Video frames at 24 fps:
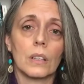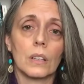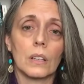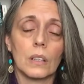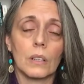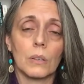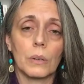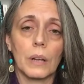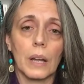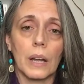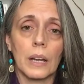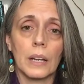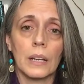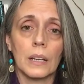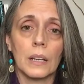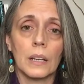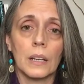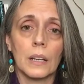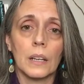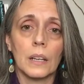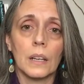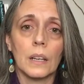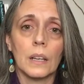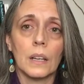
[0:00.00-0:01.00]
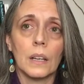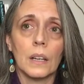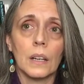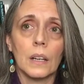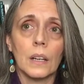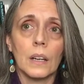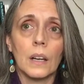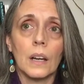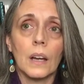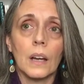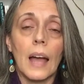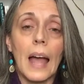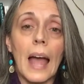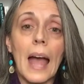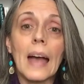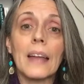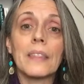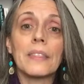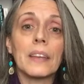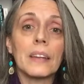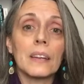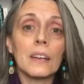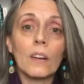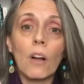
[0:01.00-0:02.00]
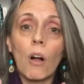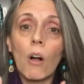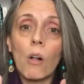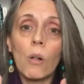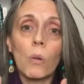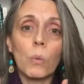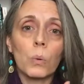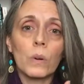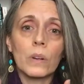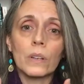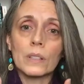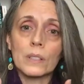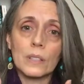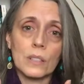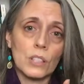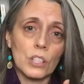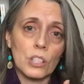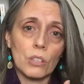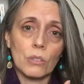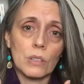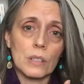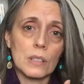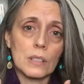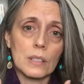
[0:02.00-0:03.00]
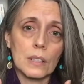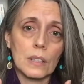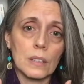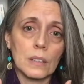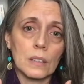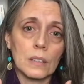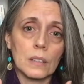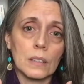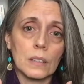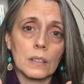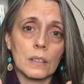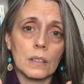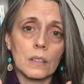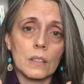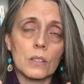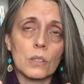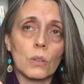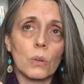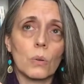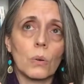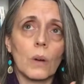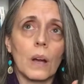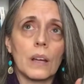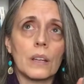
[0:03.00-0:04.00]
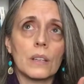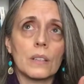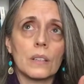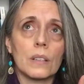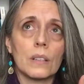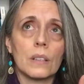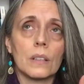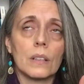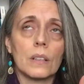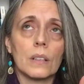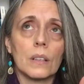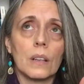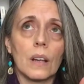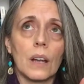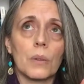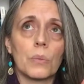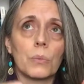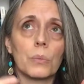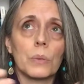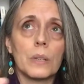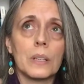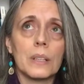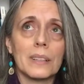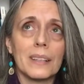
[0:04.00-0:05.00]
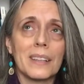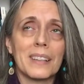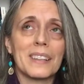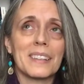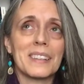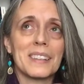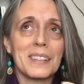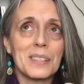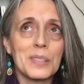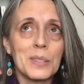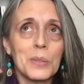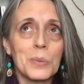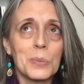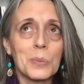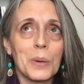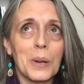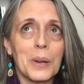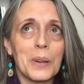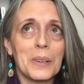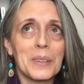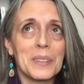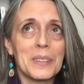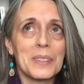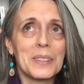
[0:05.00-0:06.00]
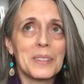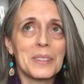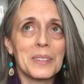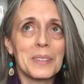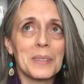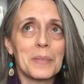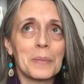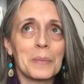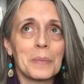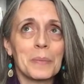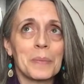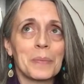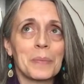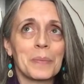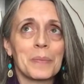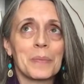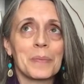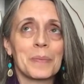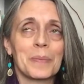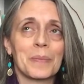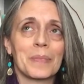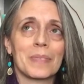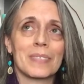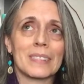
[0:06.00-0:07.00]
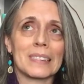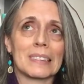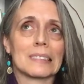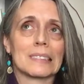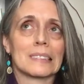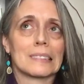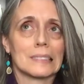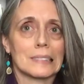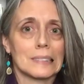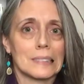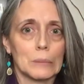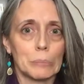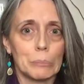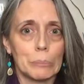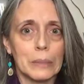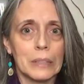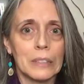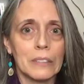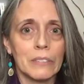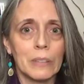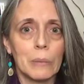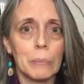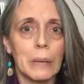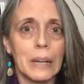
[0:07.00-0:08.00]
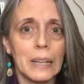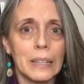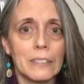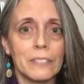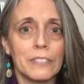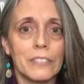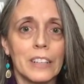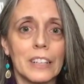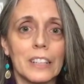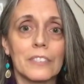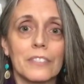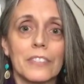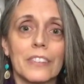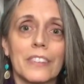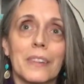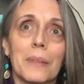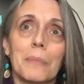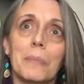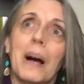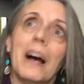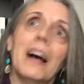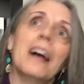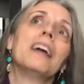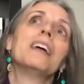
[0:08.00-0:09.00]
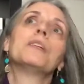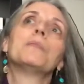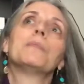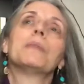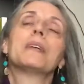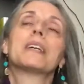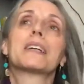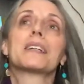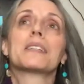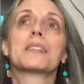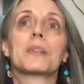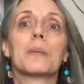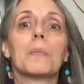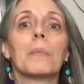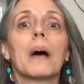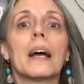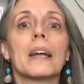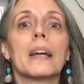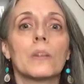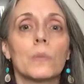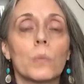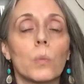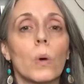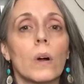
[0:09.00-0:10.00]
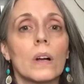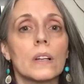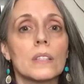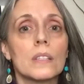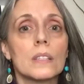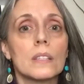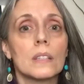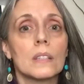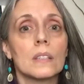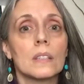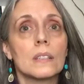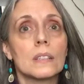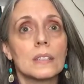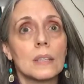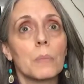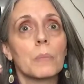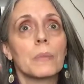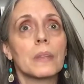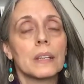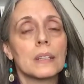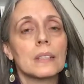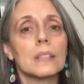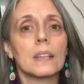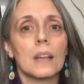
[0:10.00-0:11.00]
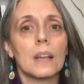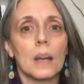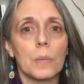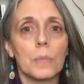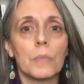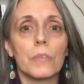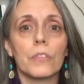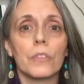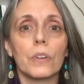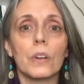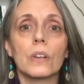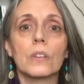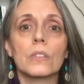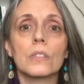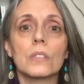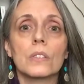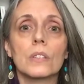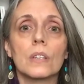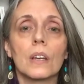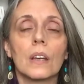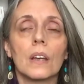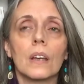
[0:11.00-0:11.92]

Okay? And that it all works in unison. So this is where it's a bit of a mind fuck for the mind, because the mind wants something to come first,